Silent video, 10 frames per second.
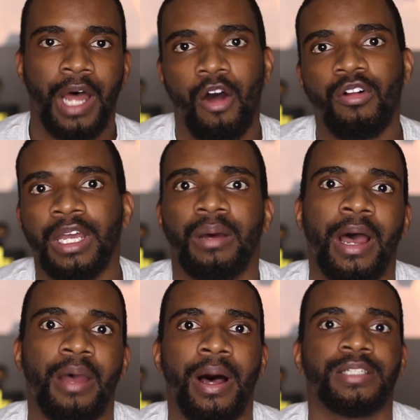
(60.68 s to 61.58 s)
Not only am
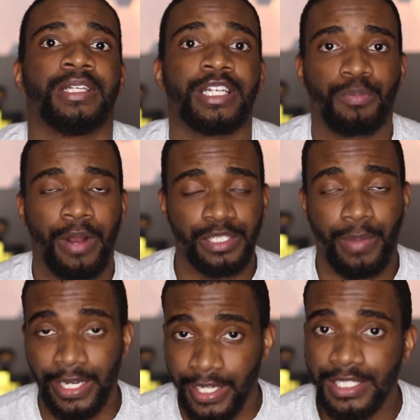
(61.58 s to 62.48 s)
I about to express
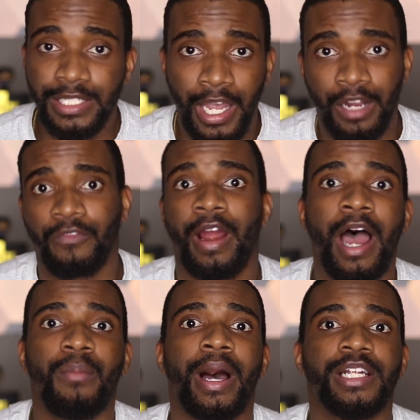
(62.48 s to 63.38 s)
my disdain for
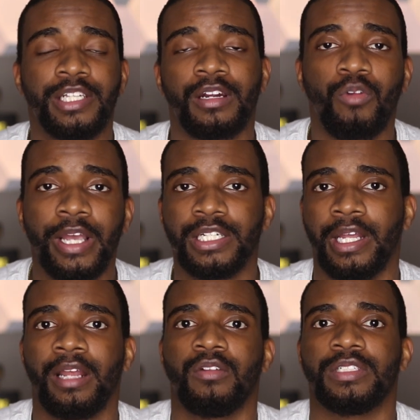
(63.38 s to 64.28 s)
how my generation
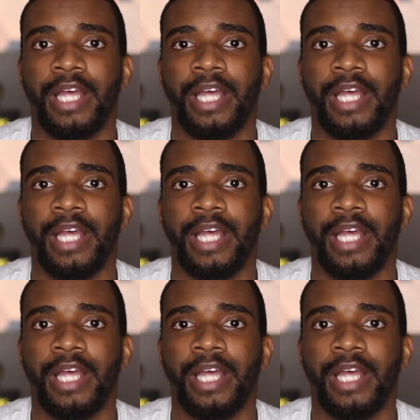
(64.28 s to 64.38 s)
handles